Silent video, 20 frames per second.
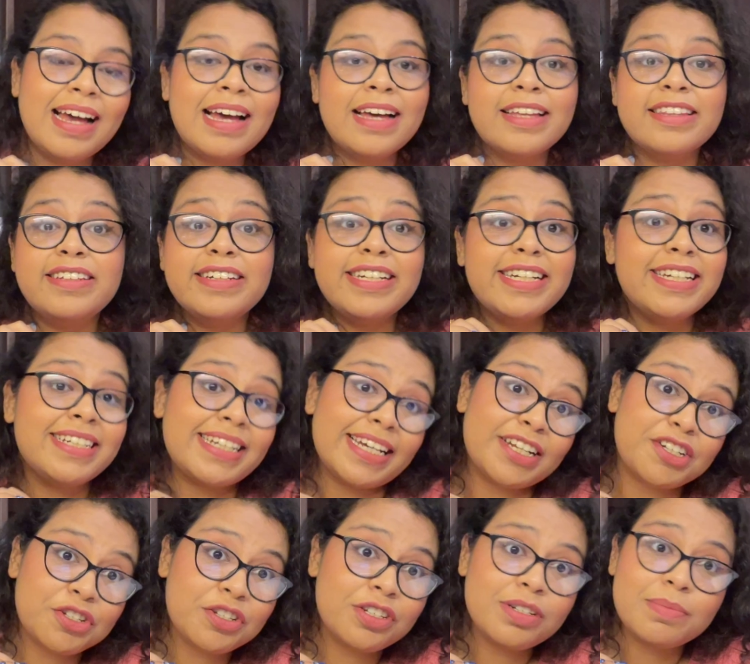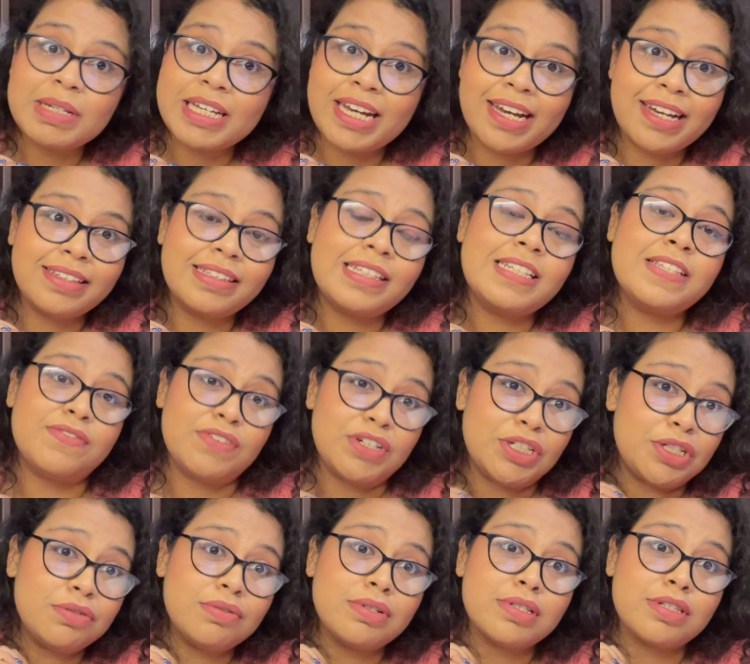The intention behind this
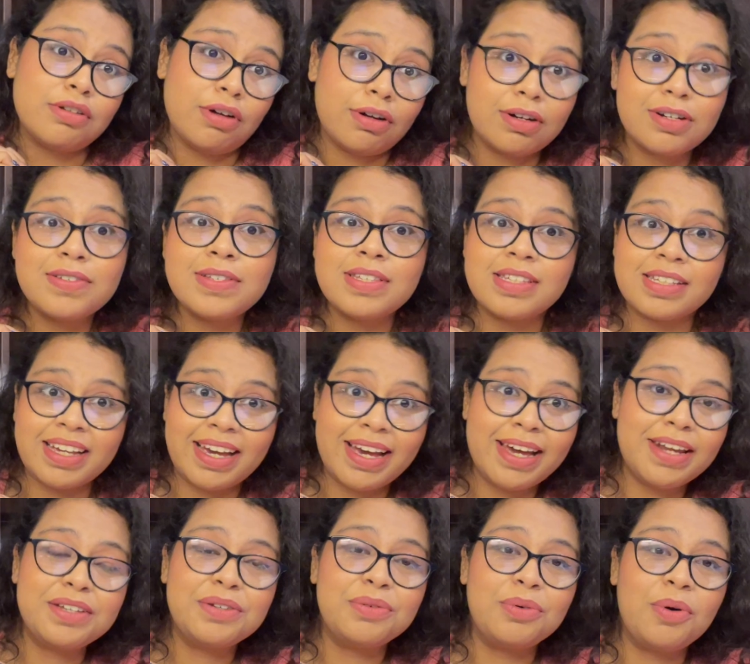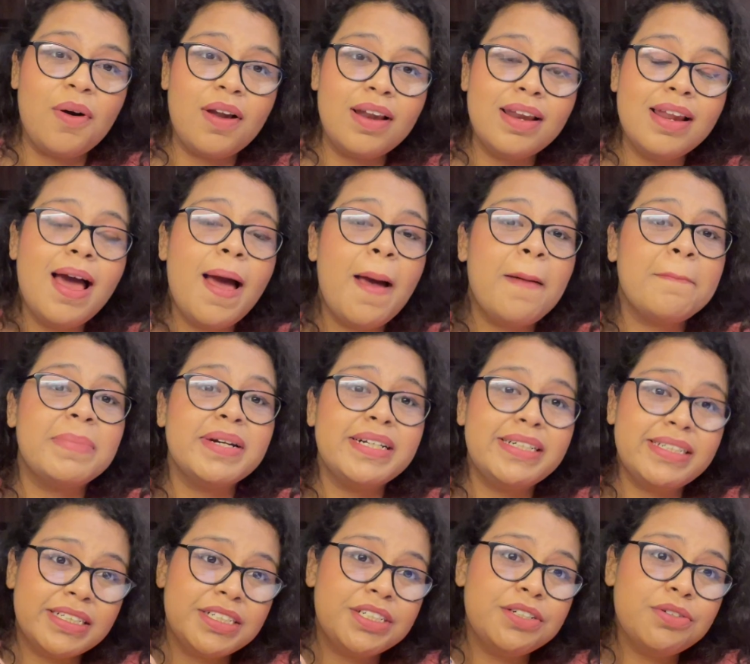video is not to scare you all,
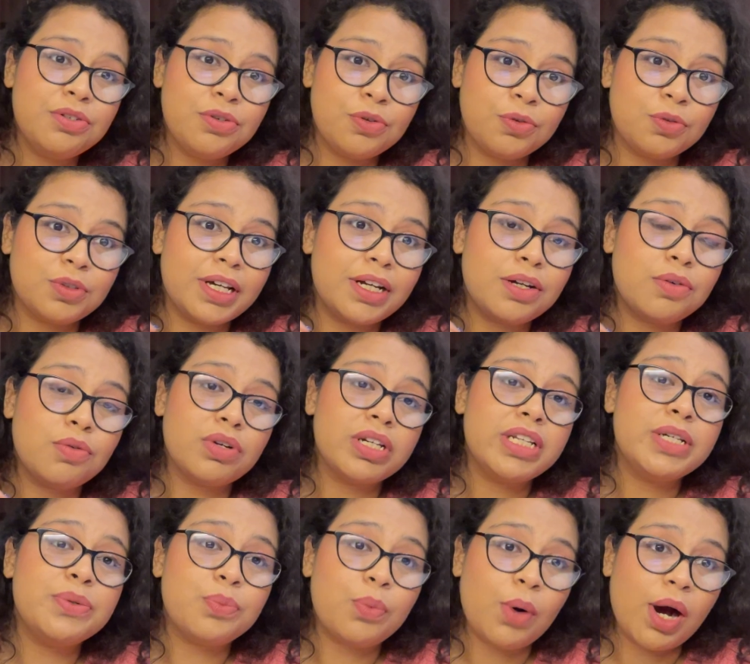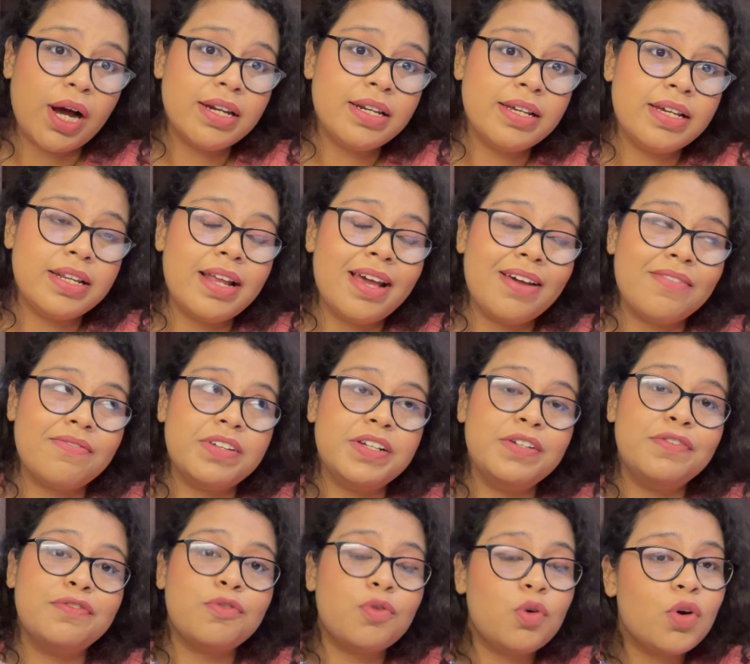but did you know that only 1 in
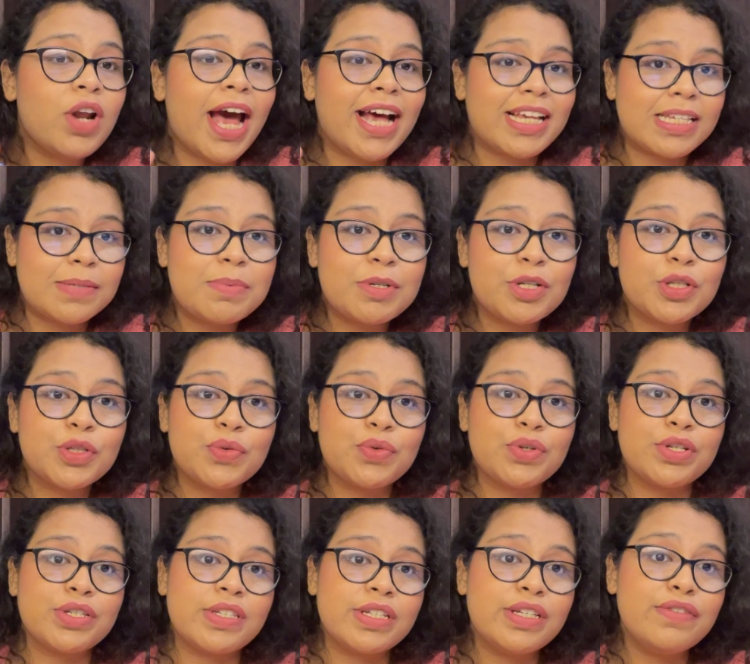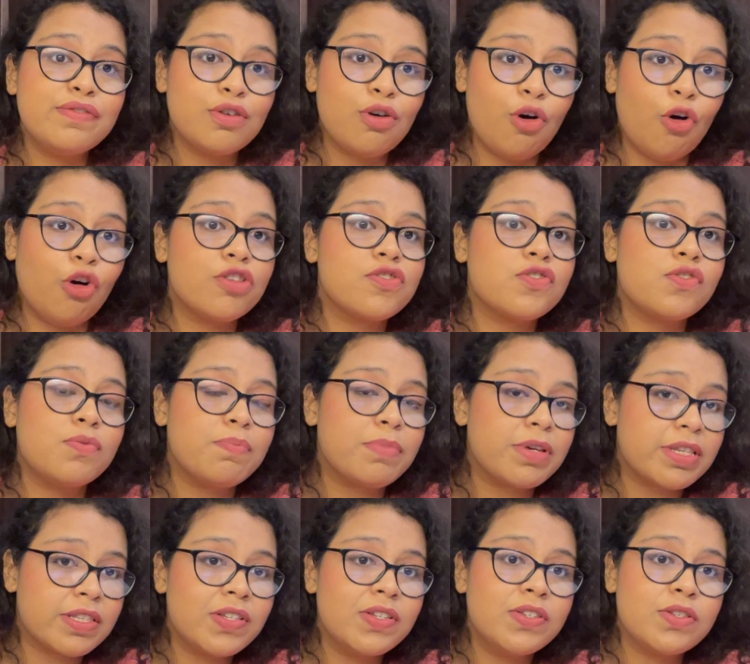every 4 aspirants who receive calls from
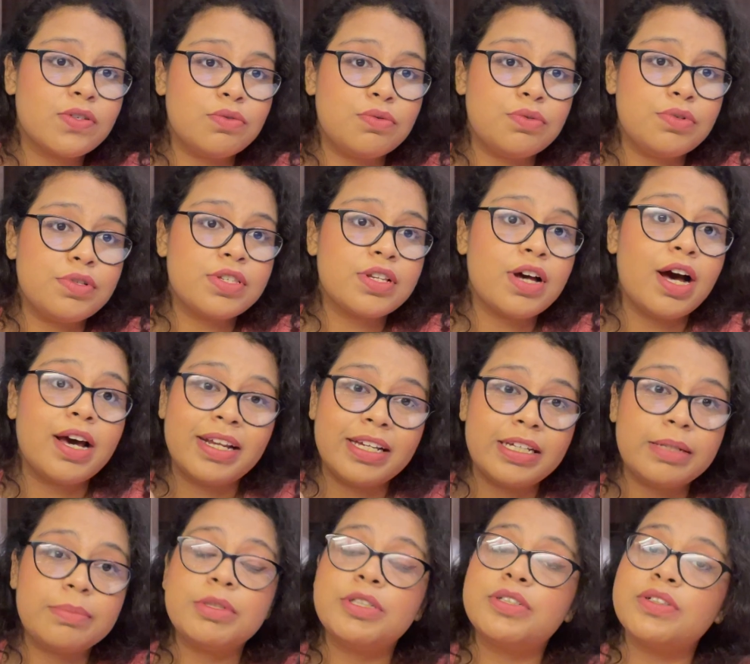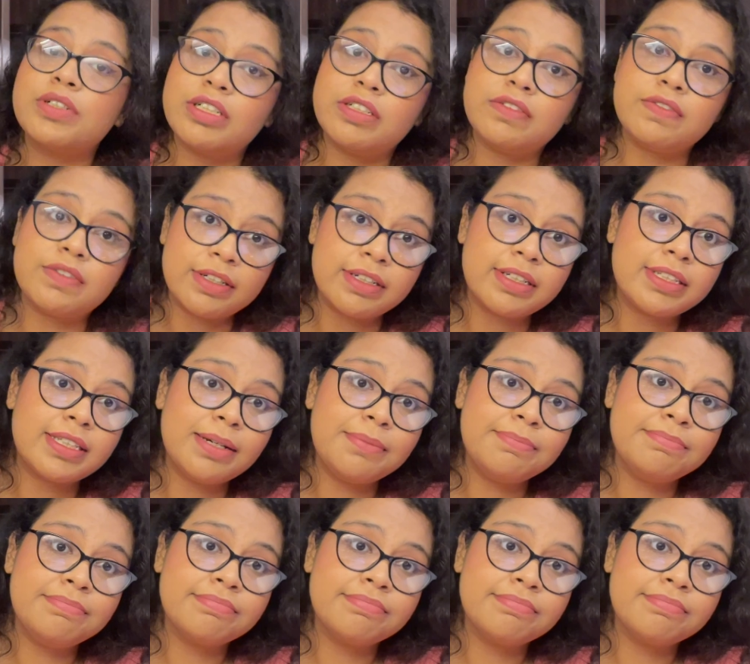business schools are able to convert them?